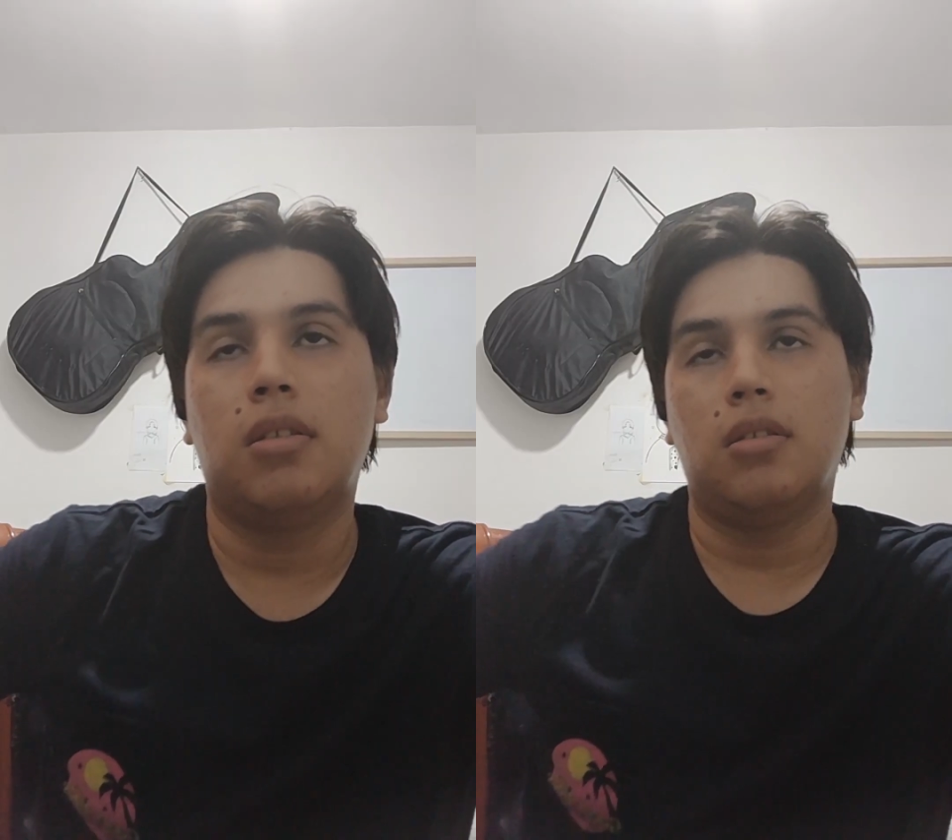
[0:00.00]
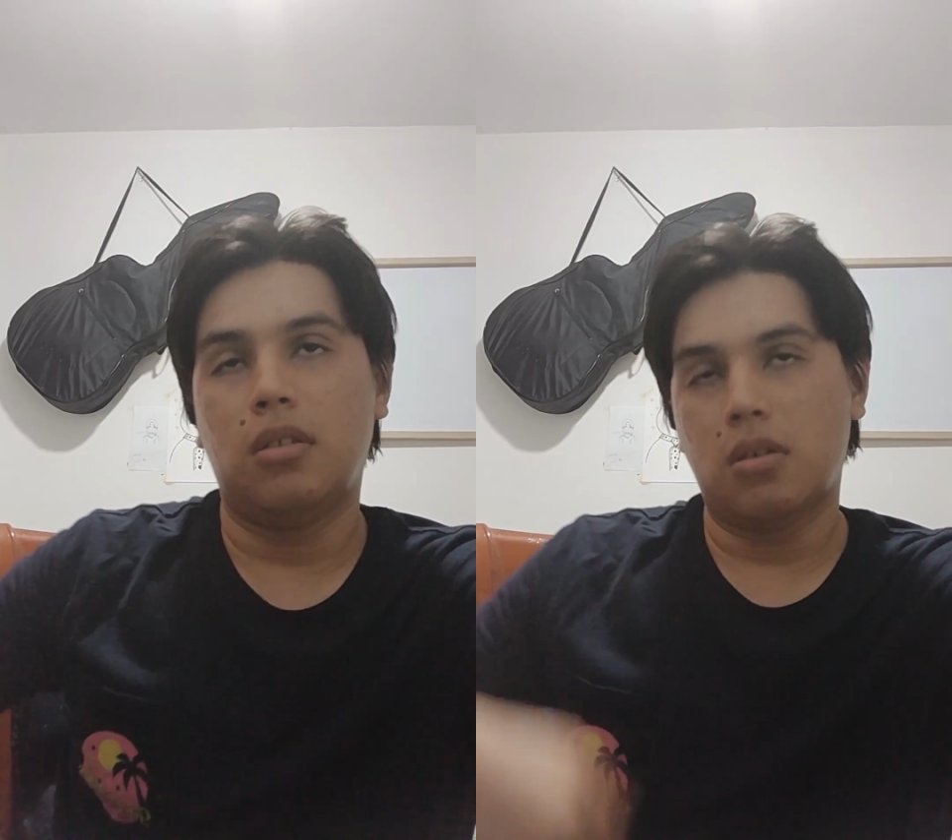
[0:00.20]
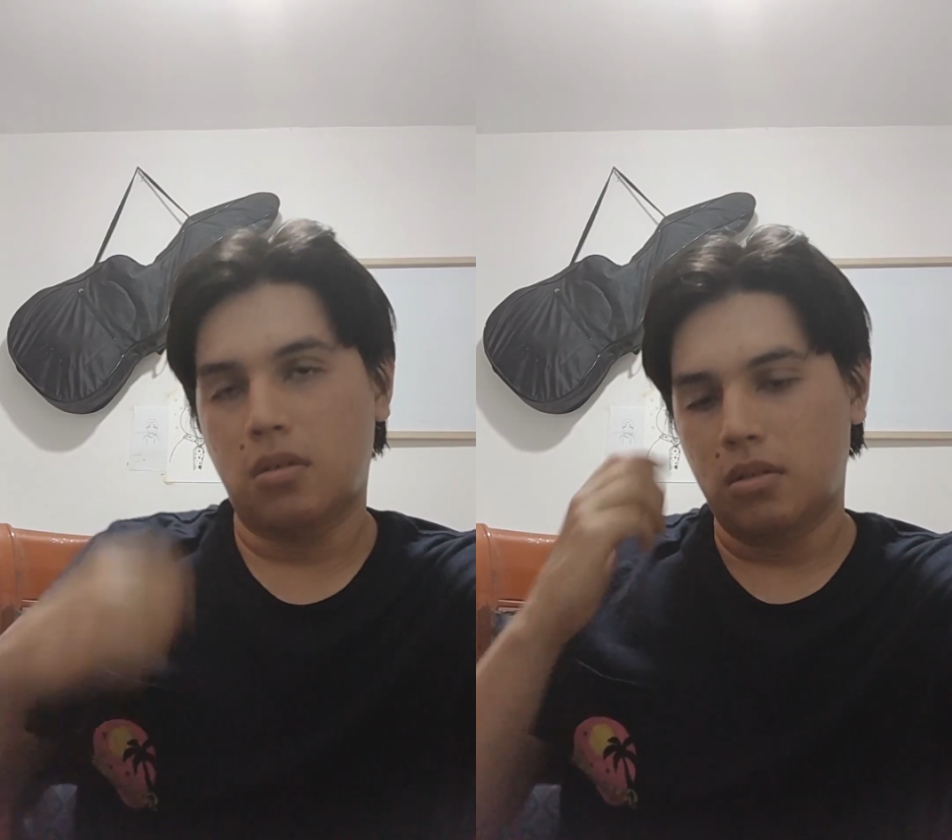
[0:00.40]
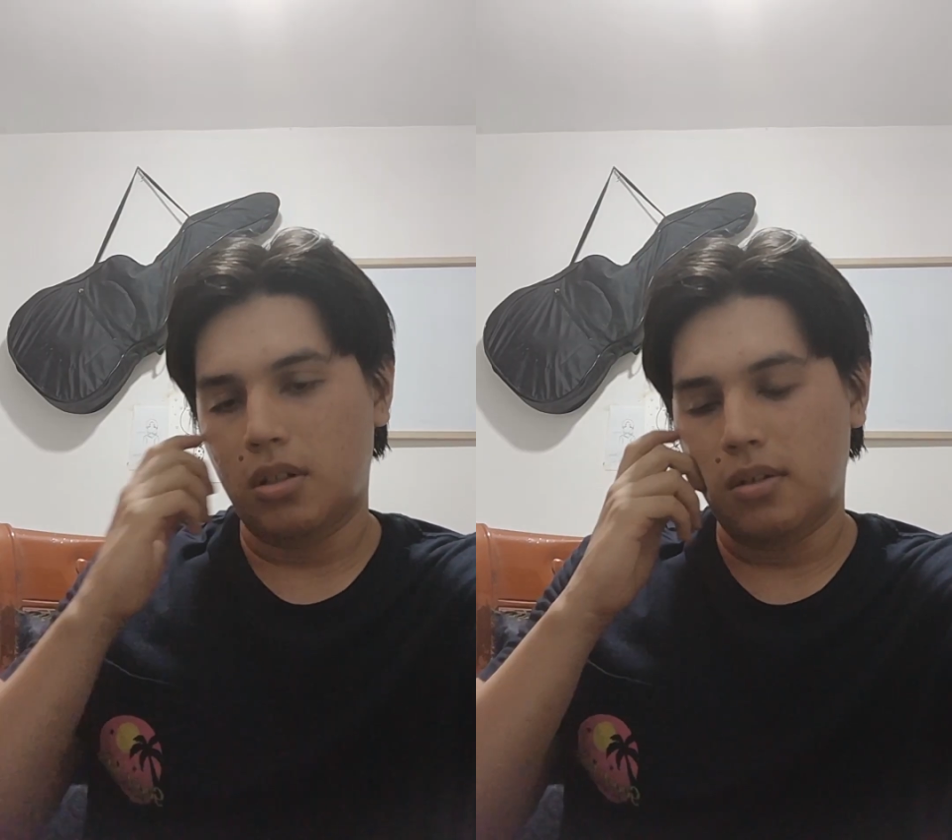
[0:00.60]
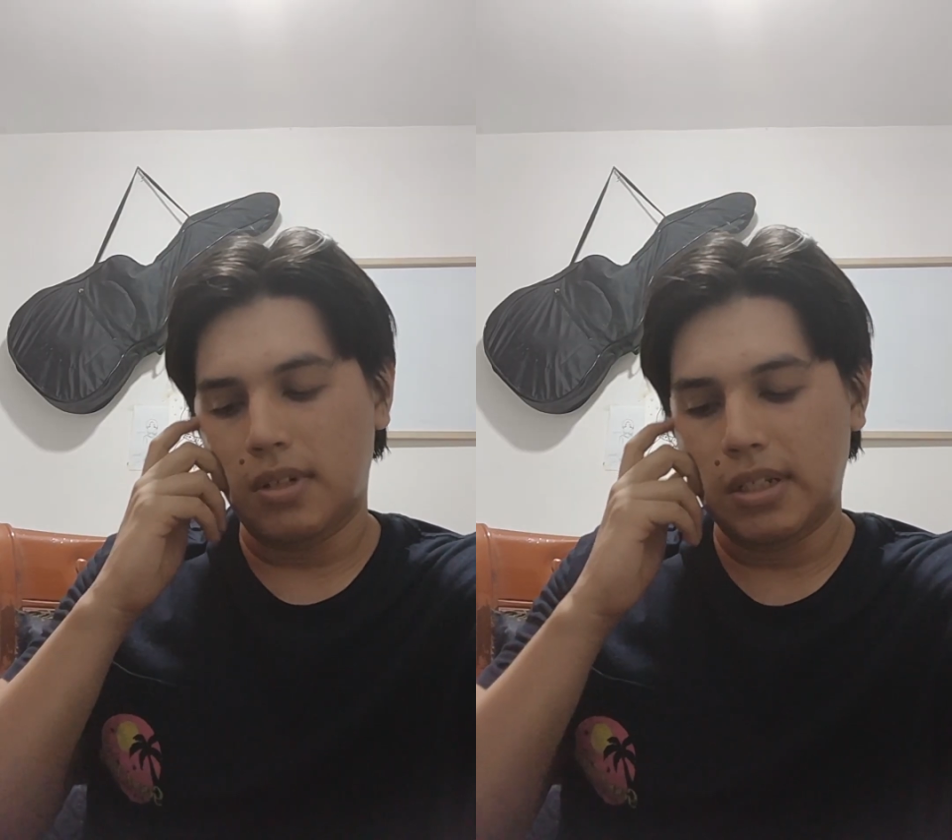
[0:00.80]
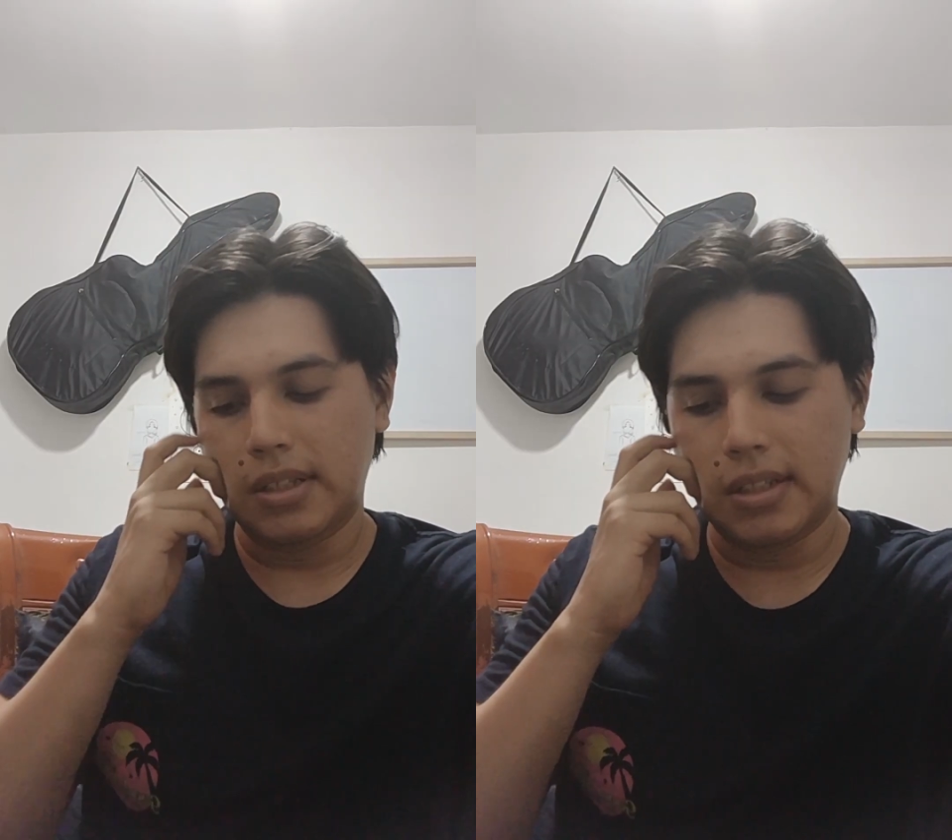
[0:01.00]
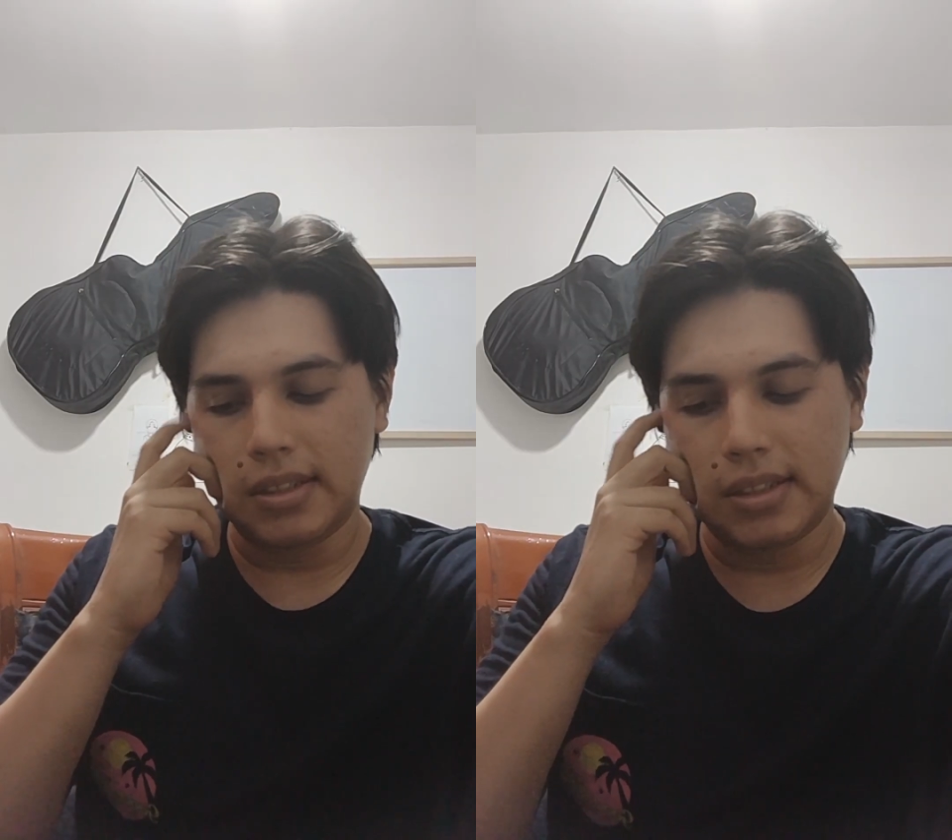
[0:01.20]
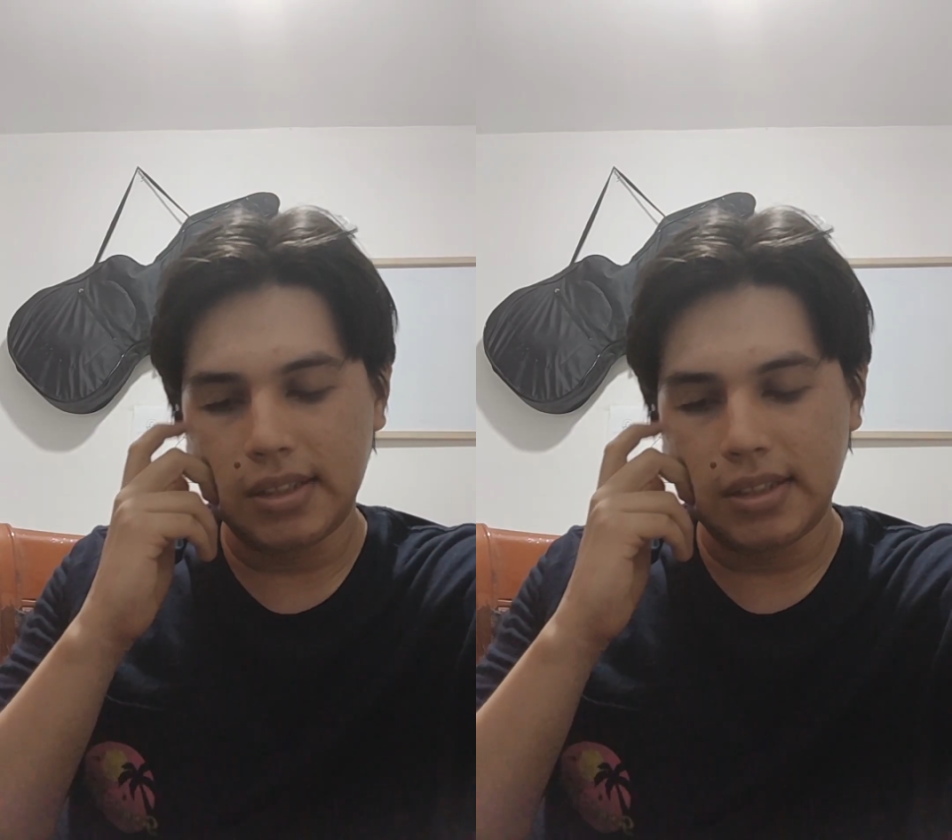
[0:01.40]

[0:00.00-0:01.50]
directly say,